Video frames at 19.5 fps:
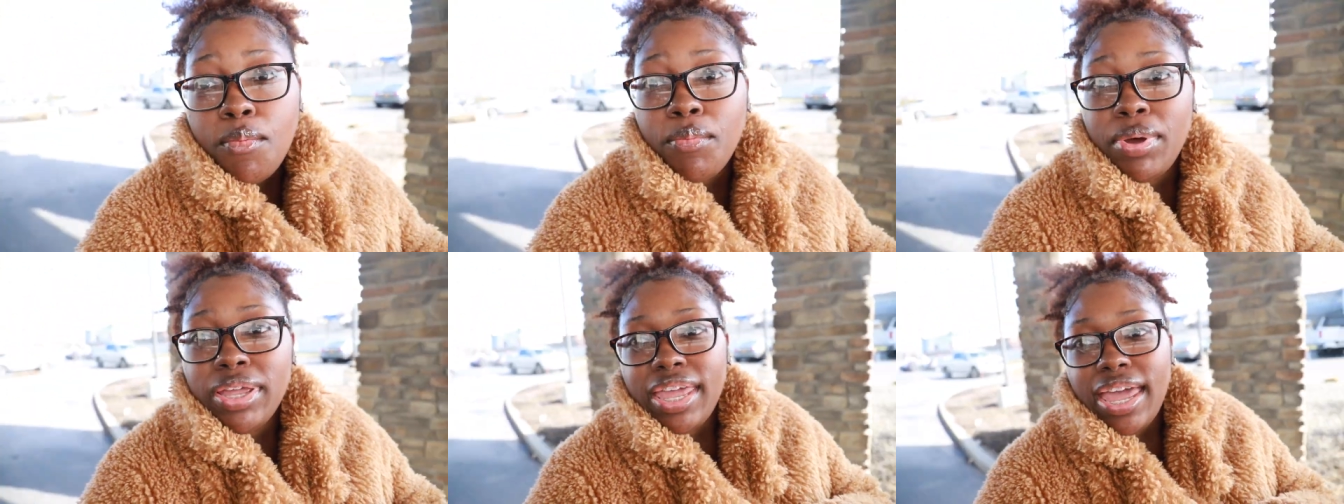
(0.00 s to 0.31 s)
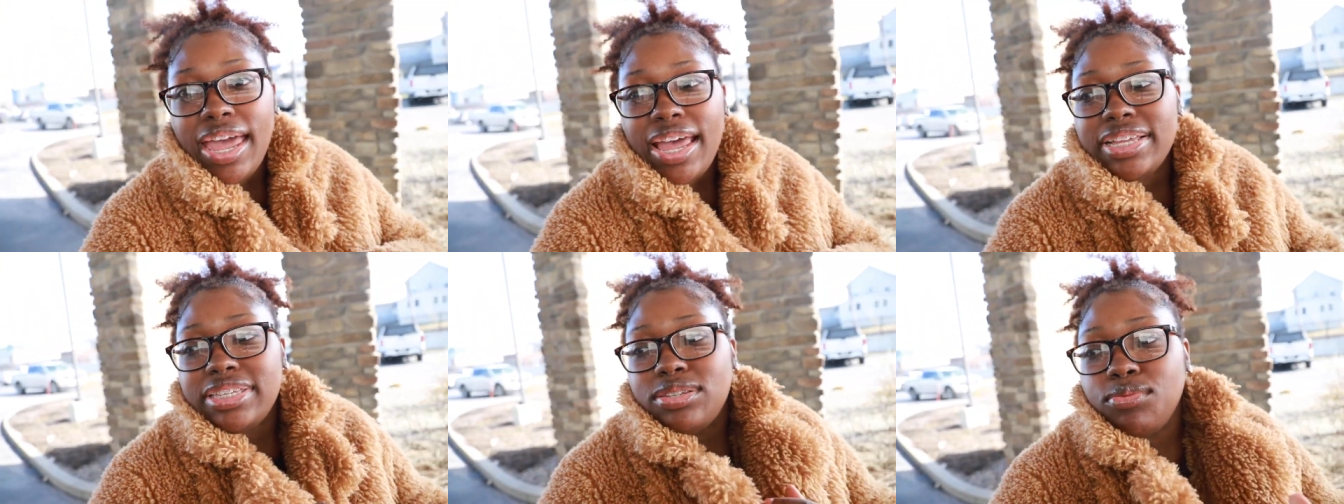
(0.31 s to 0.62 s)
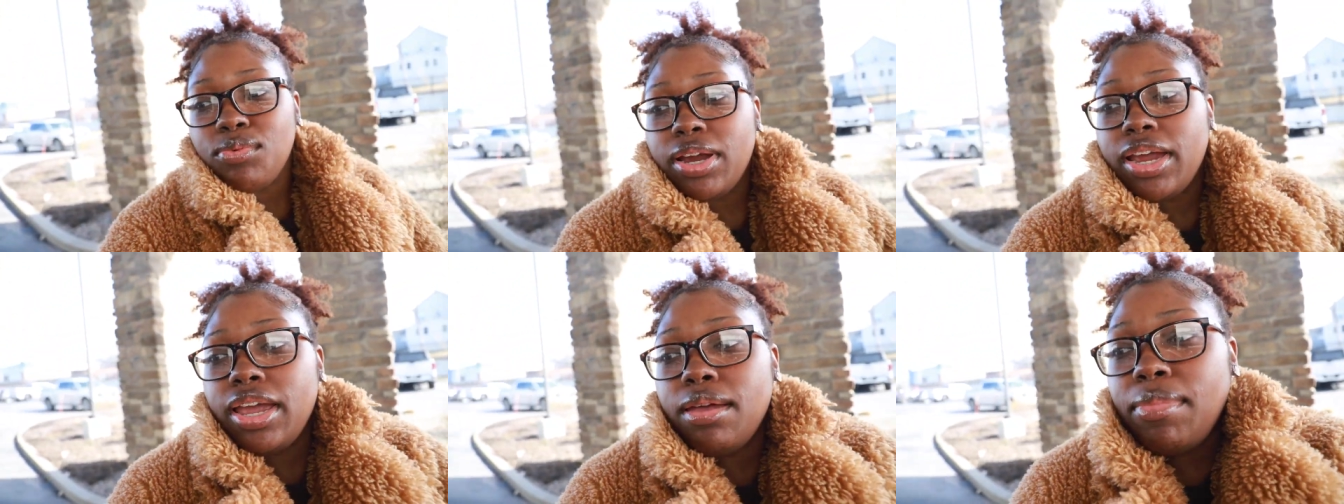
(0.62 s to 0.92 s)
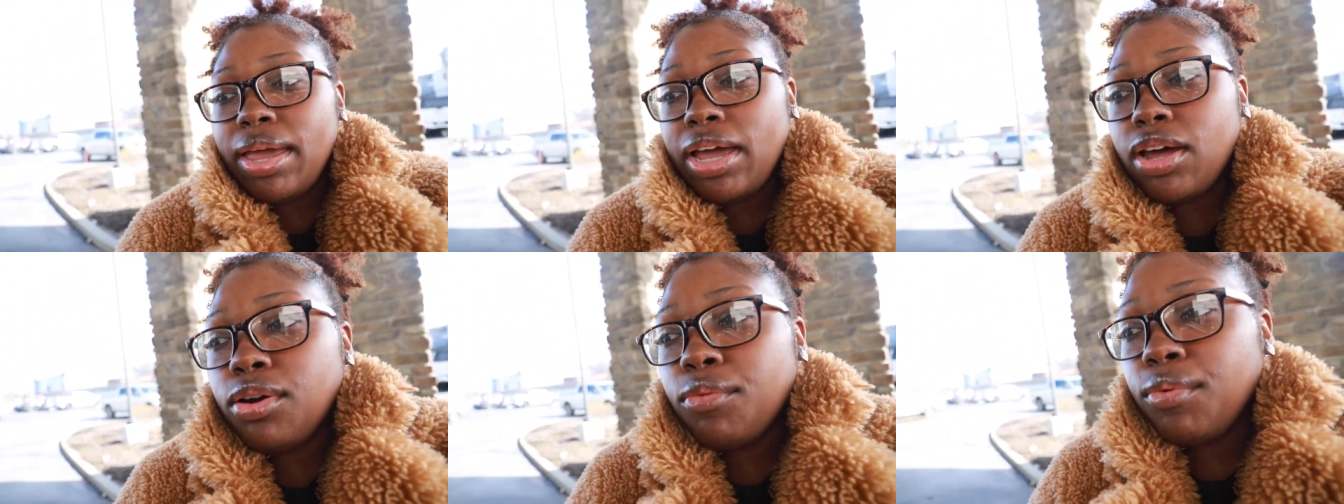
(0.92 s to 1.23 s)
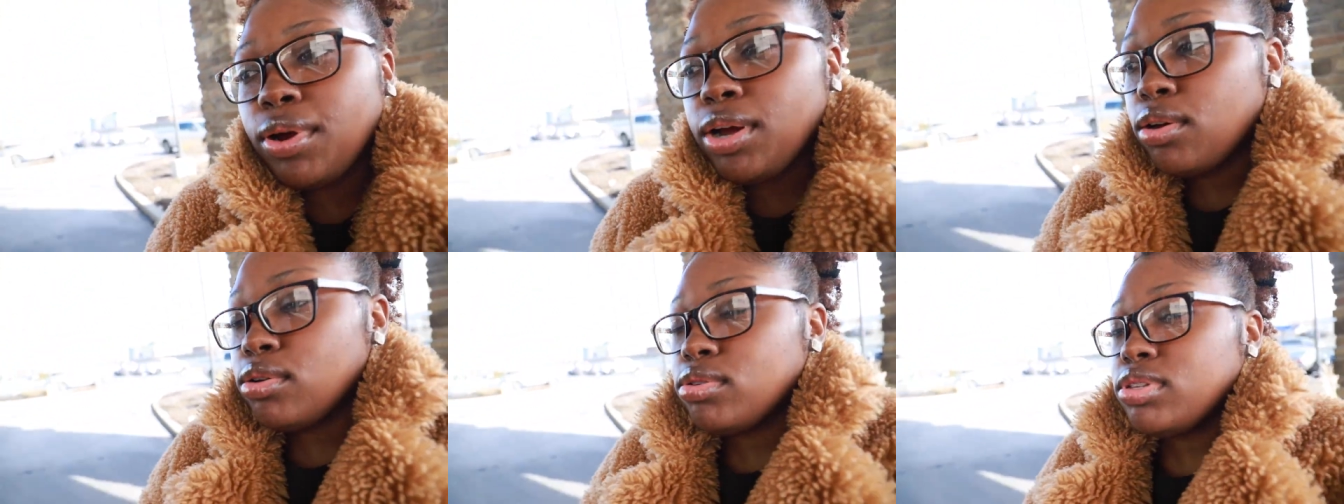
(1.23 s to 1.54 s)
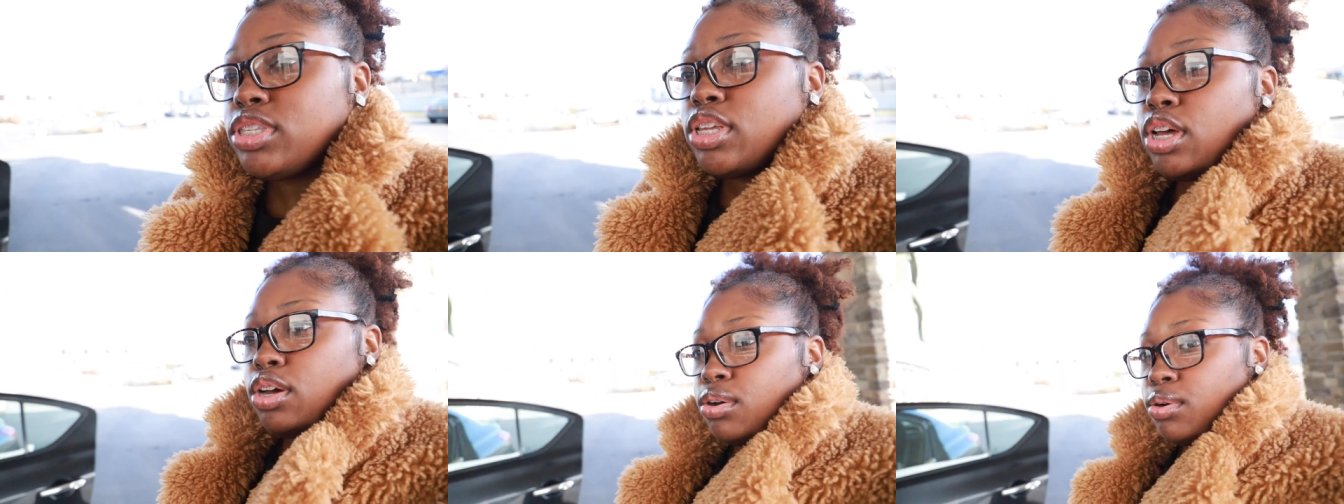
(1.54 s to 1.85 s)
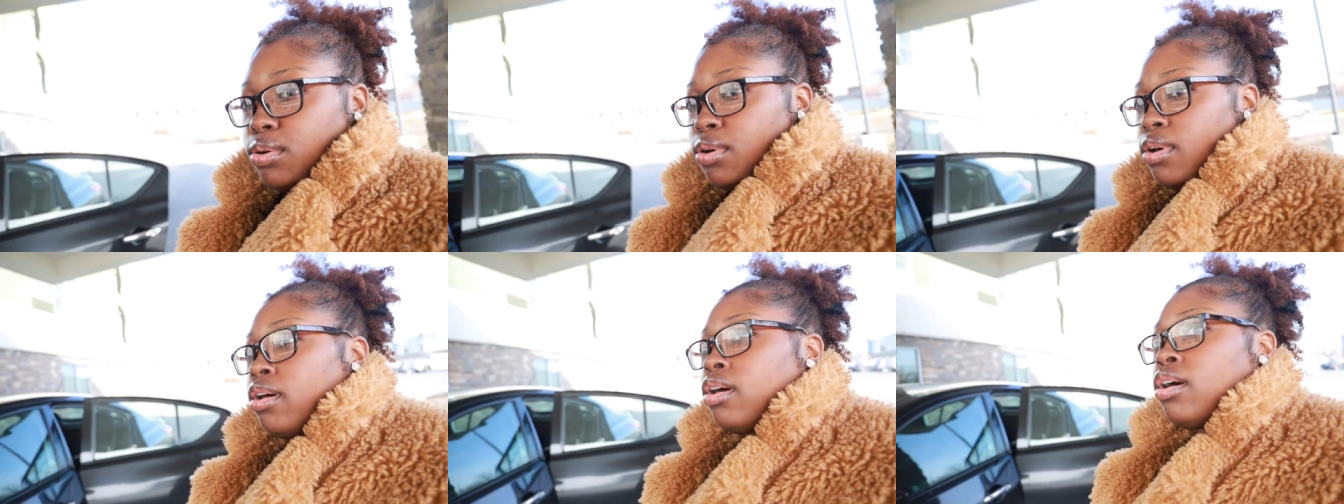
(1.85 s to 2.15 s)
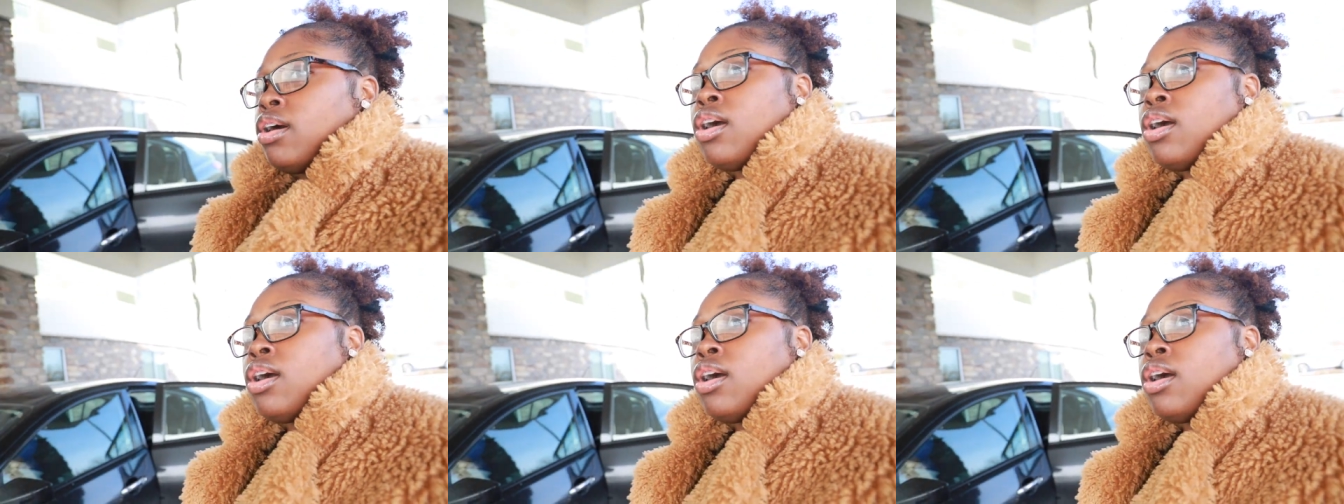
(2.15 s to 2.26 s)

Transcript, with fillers: But yes, we're getting back on the road, so